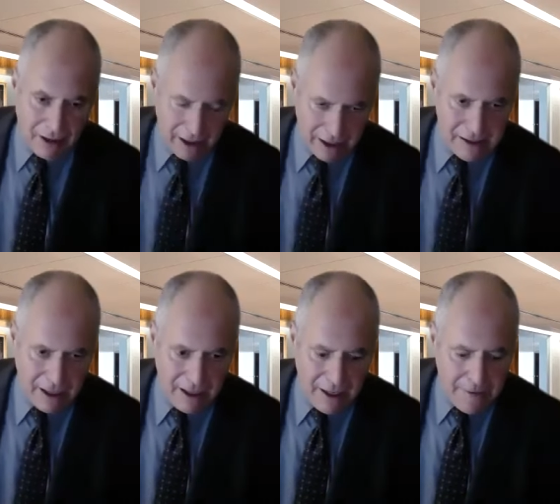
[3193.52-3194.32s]
the law
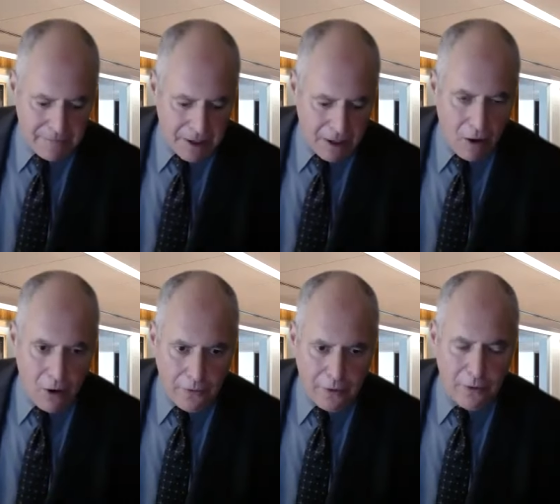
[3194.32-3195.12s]
is,
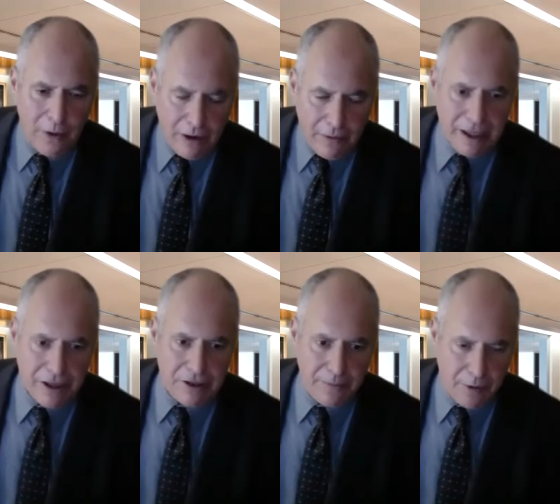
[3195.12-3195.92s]

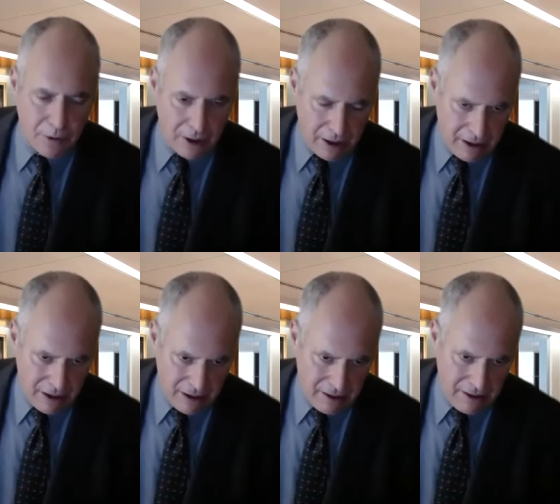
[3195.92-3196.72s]
overwhelming support
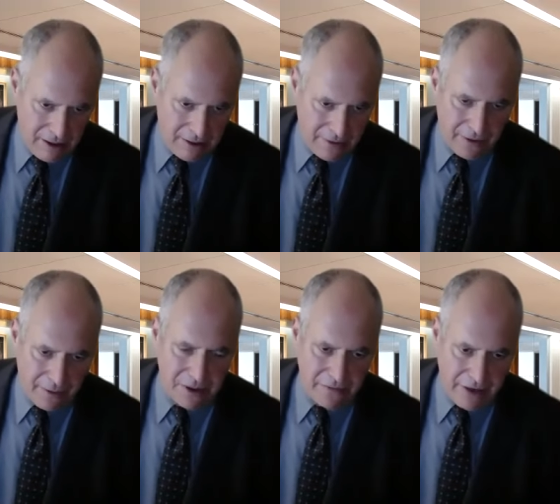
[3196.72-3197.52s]

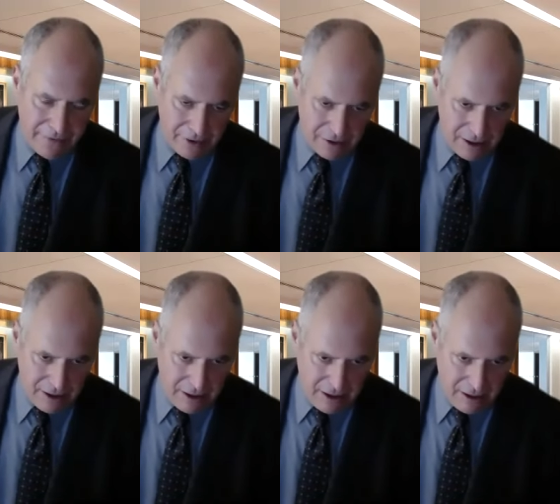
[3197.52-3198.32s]
from survivors.
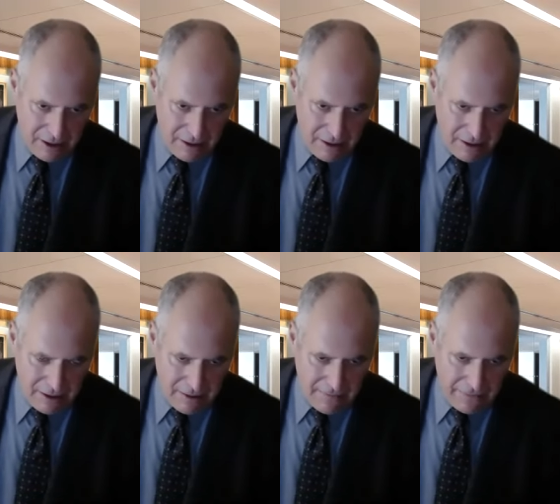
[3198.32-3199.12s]

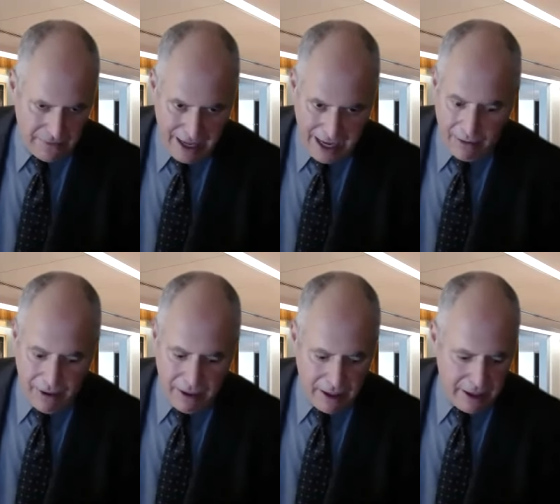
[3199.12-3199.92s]

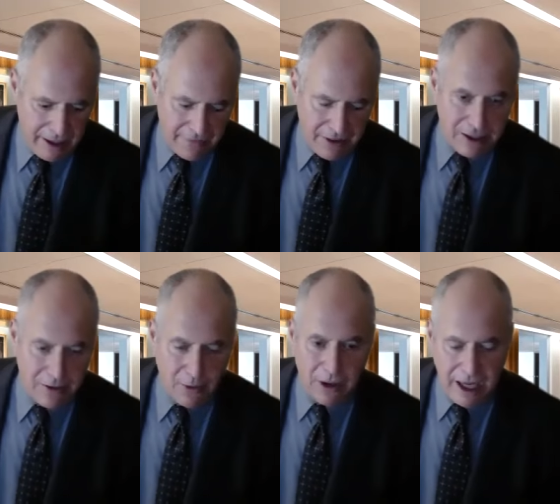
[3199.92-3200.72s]
Now, if
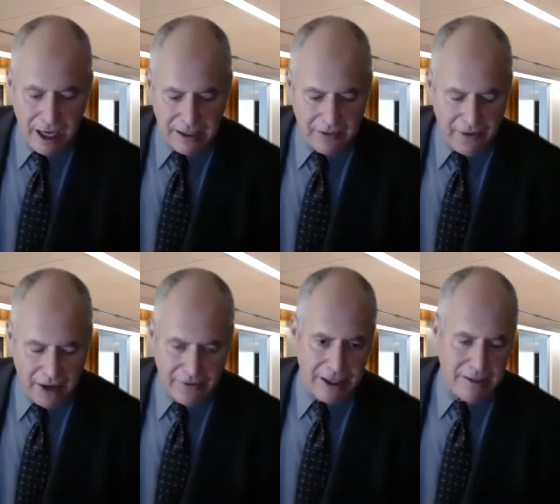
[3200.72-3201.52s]
this were a case
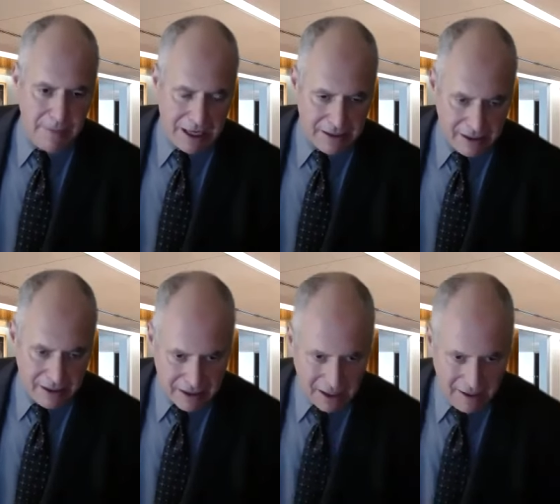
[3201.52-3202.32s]
involving
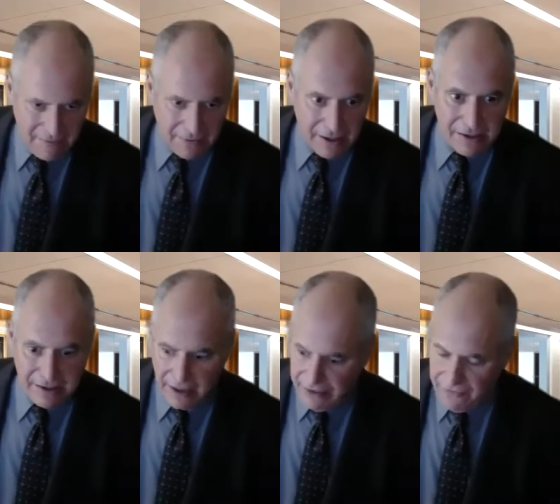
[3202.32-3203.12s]
asbestos,
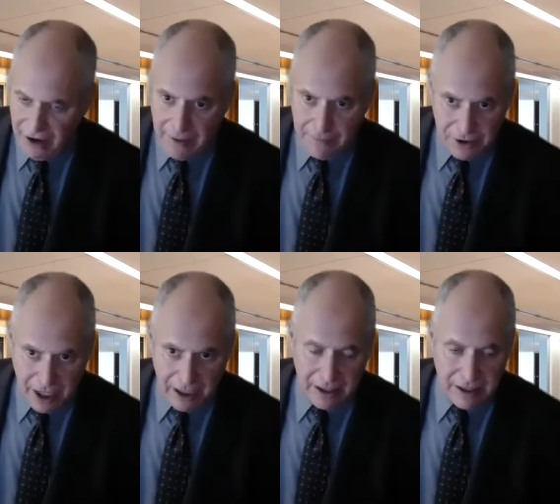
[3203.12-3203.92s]

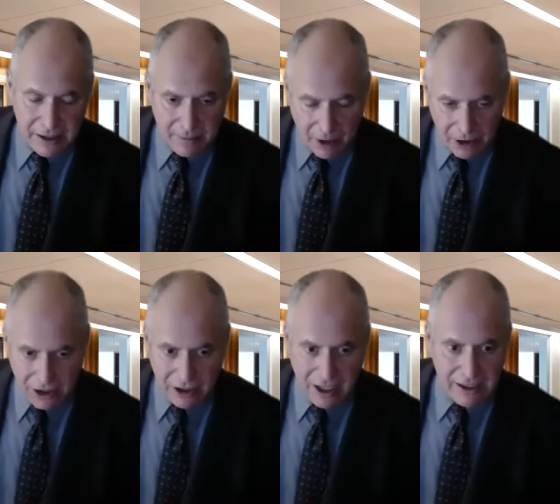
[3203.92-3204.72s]
75% is the
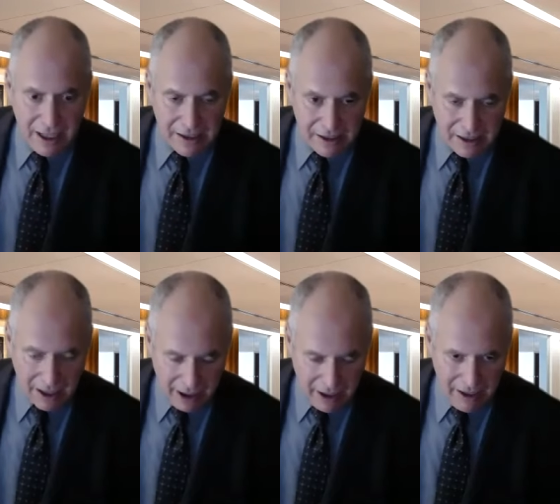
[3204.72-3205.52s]
margin that's
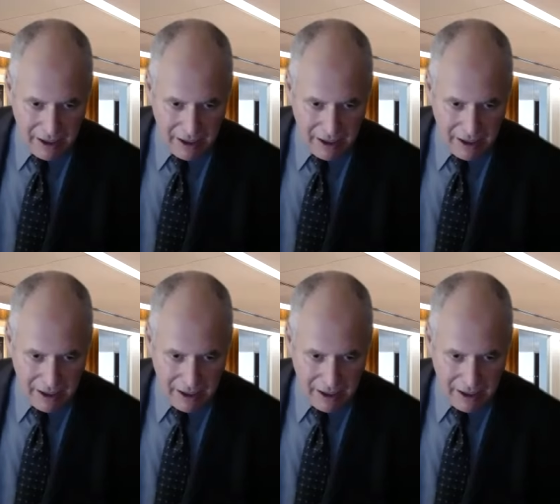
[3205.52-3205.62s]
necessary.